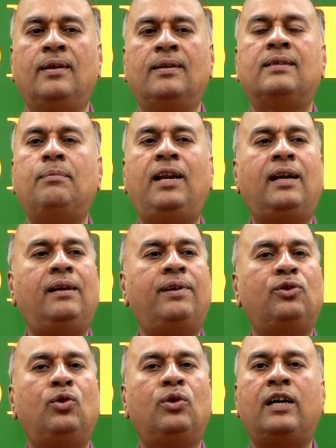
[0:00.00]
Similarly, when
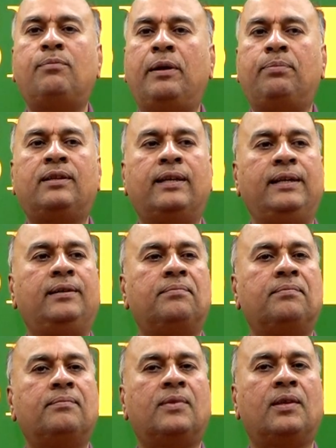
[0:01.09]
you look at paper 3,
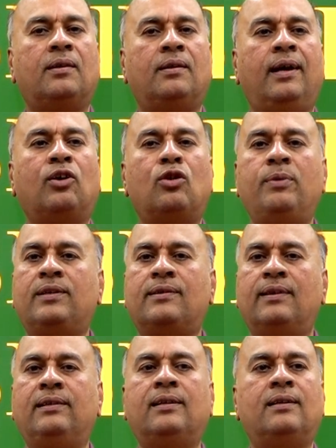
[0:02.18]
economics,
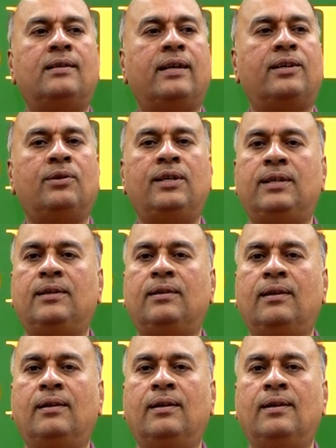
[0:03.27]
internal security,
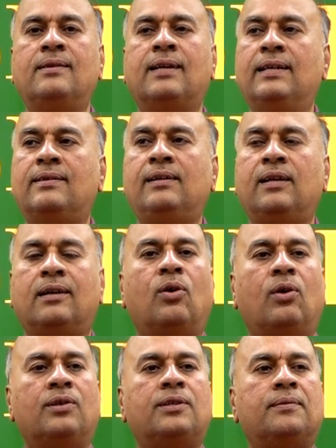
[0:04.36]
science and
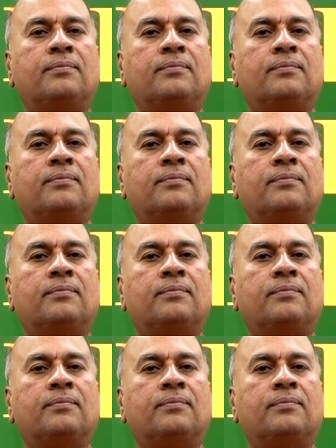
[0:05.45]
technology.